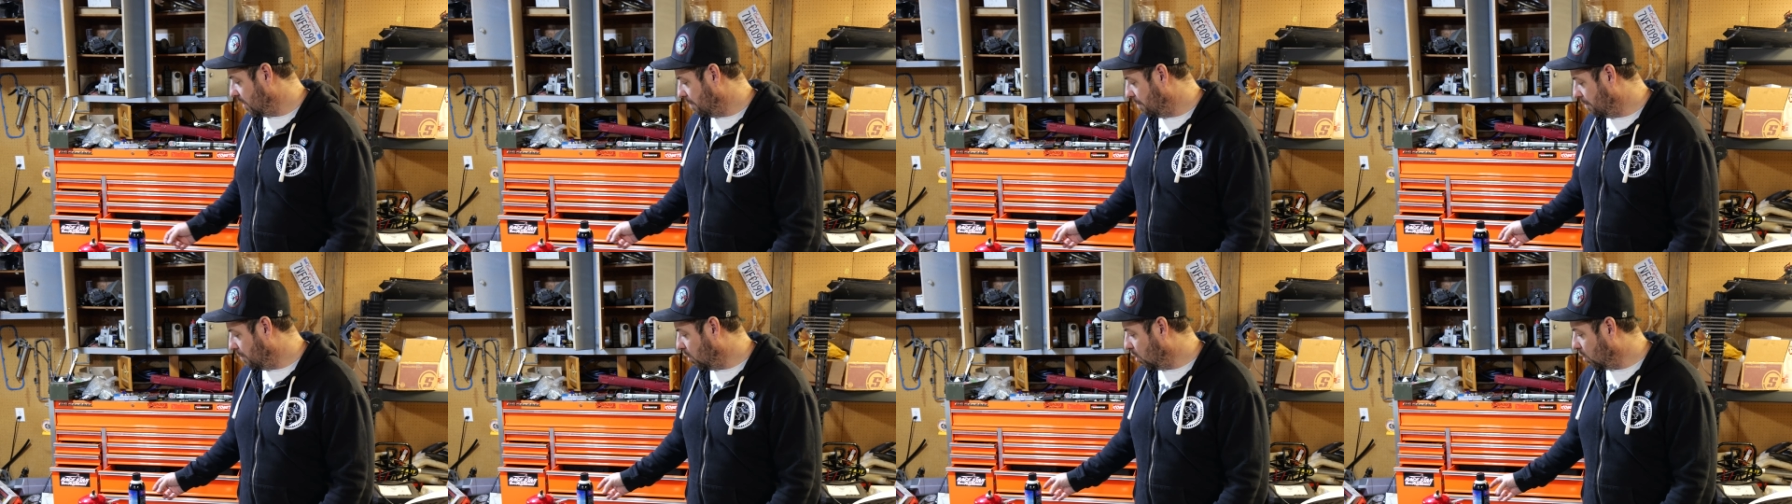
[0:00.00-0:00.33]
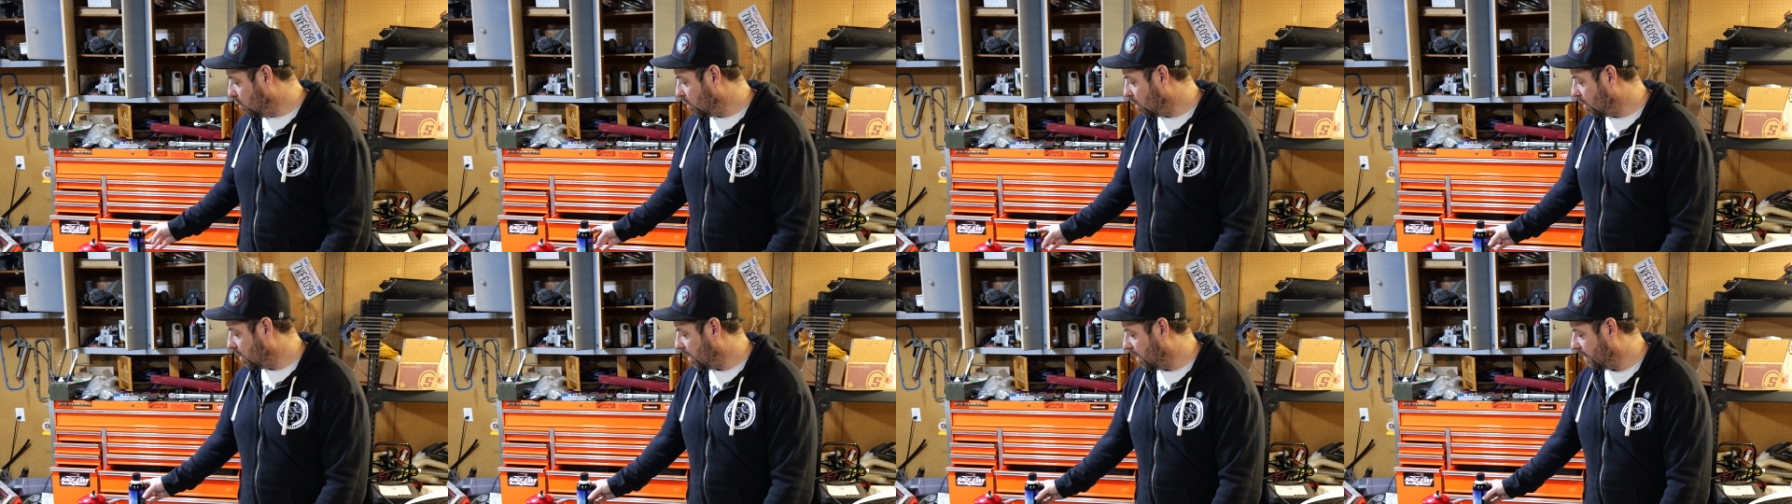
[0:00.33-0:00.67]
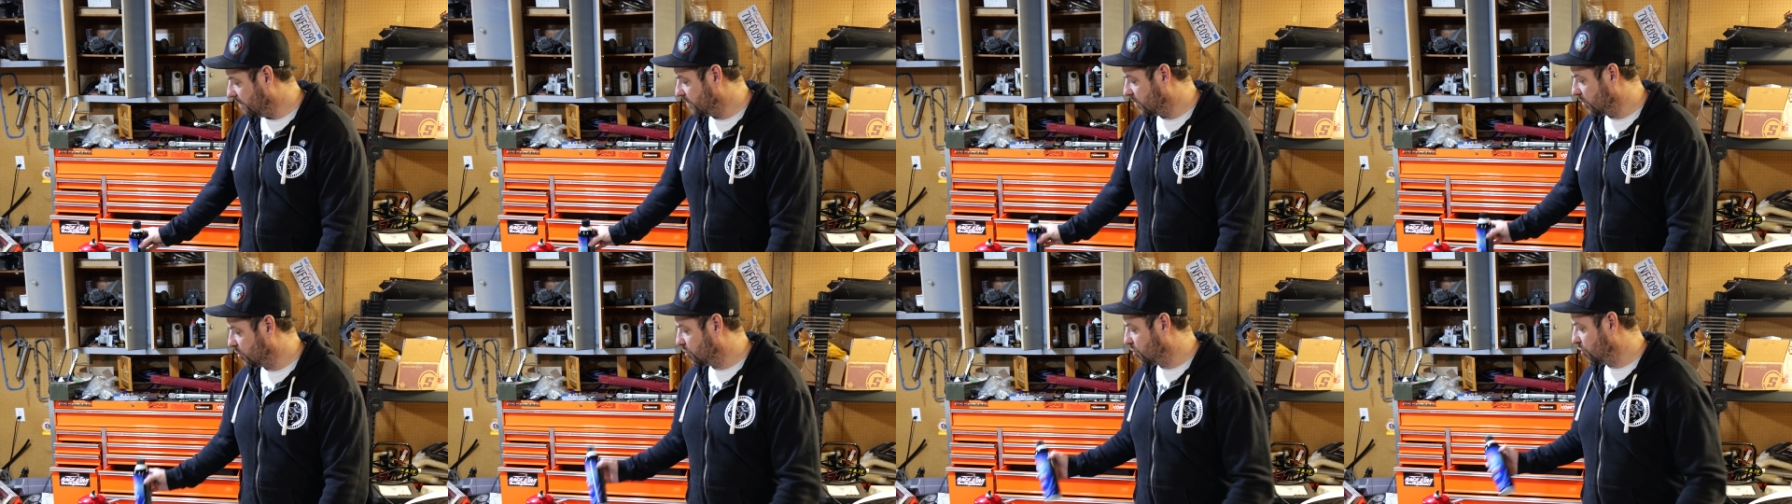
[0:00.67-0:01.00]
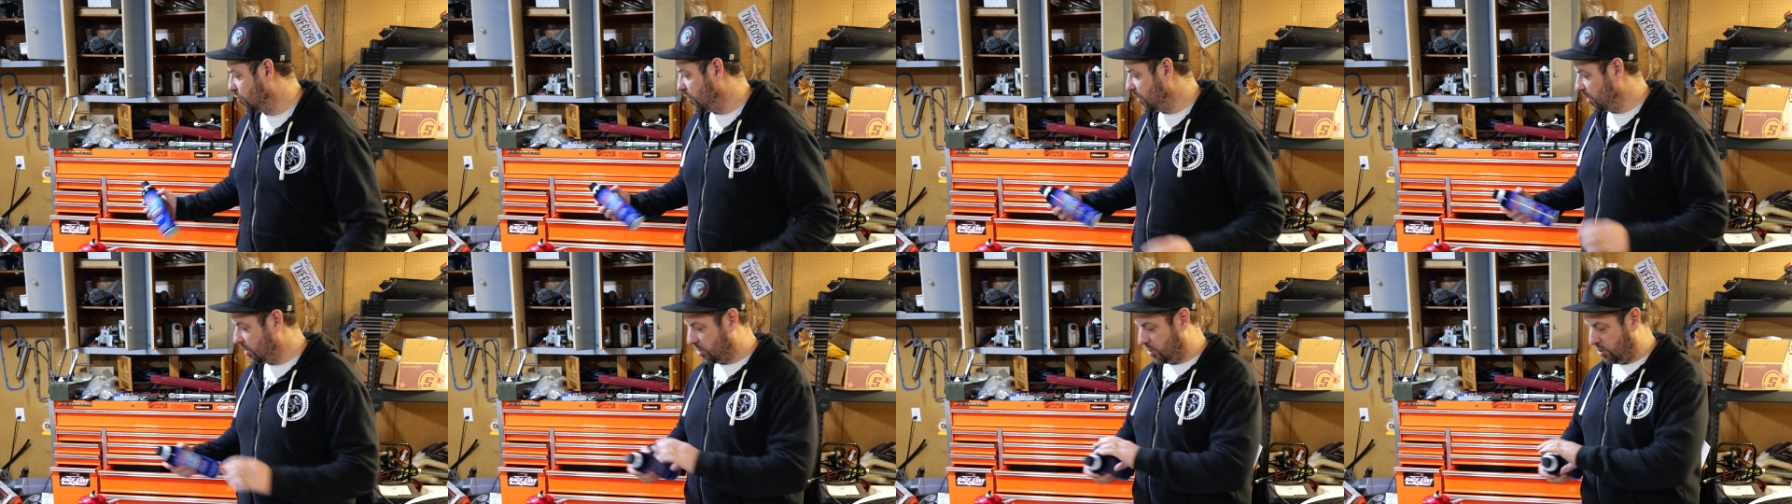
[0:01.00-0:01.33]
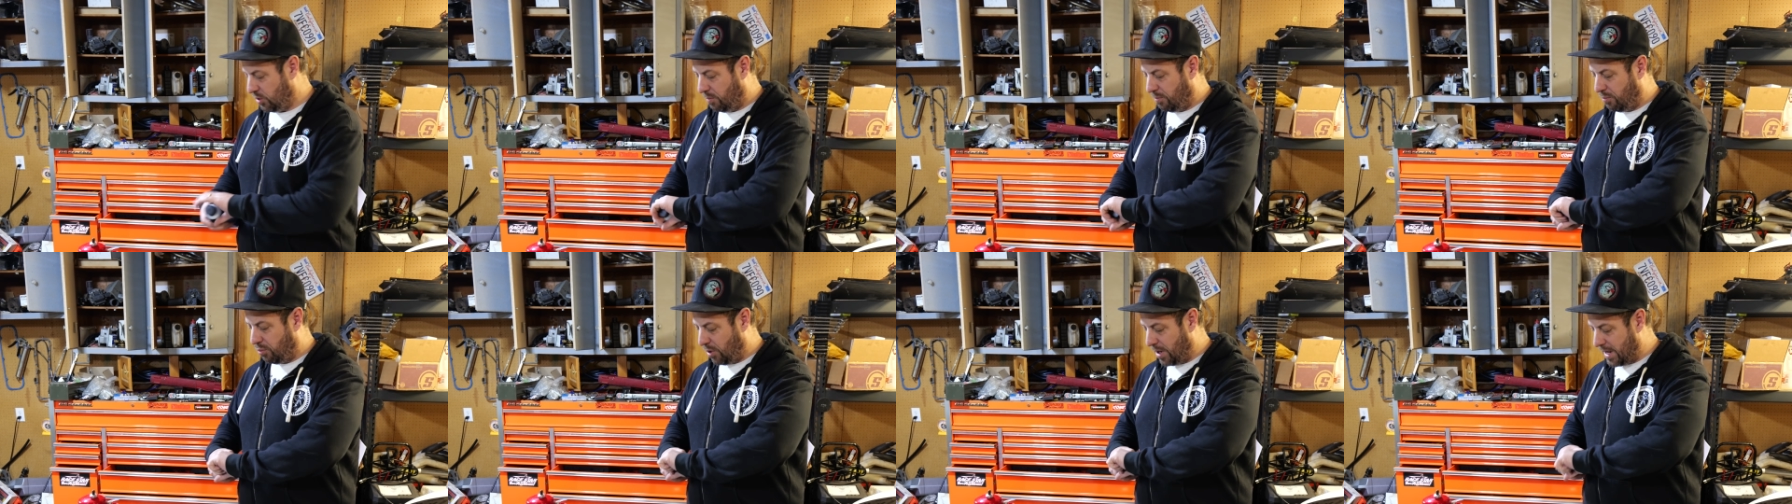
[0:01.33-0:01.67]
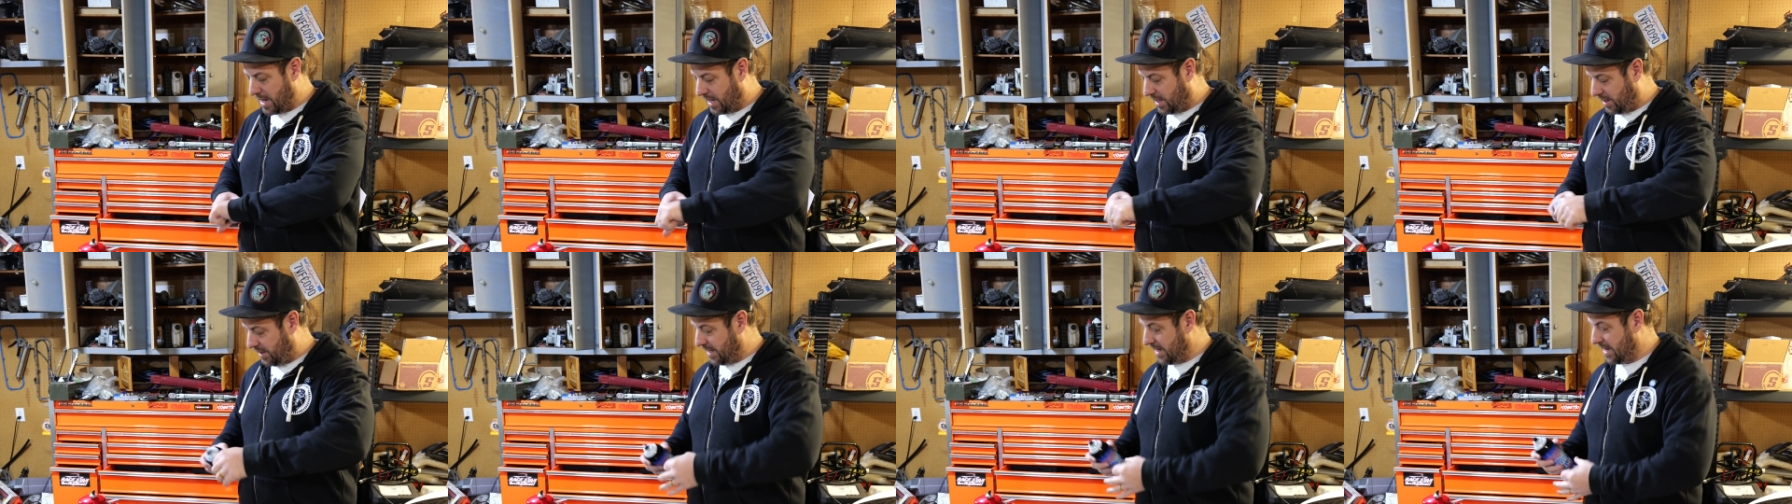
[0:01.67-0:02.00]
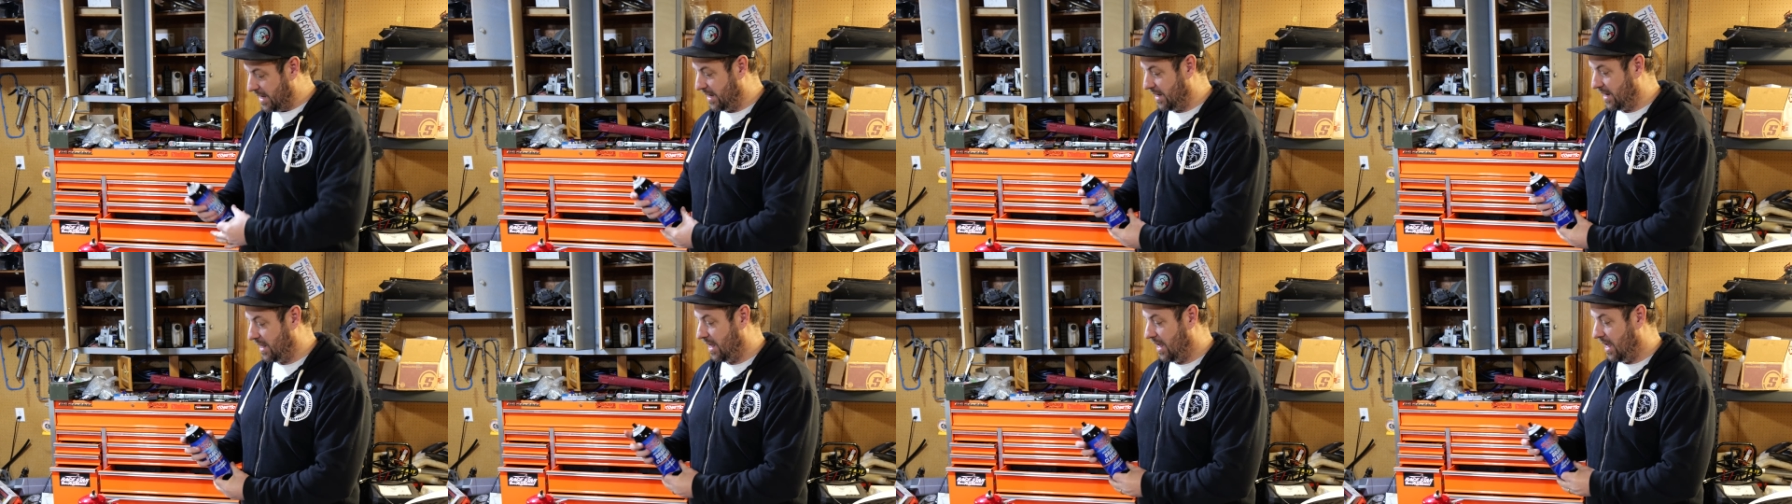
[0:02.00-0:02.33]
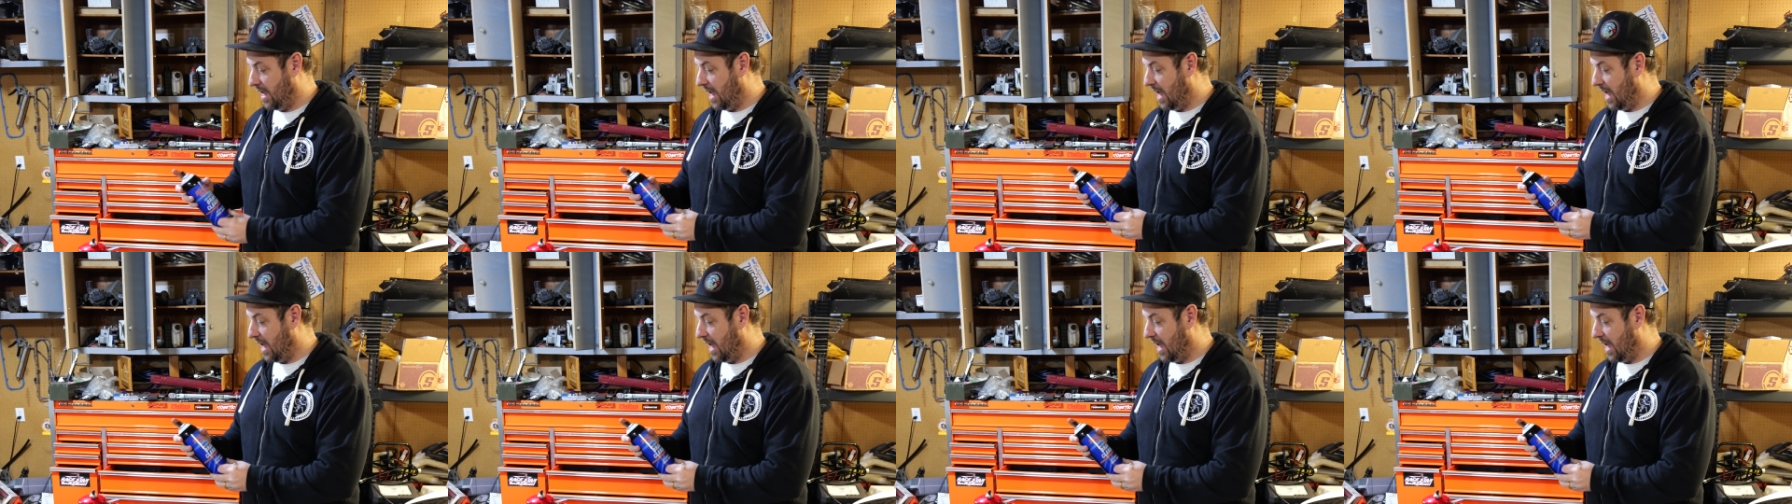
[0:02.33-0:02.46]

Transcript: more of the traditional Brakleen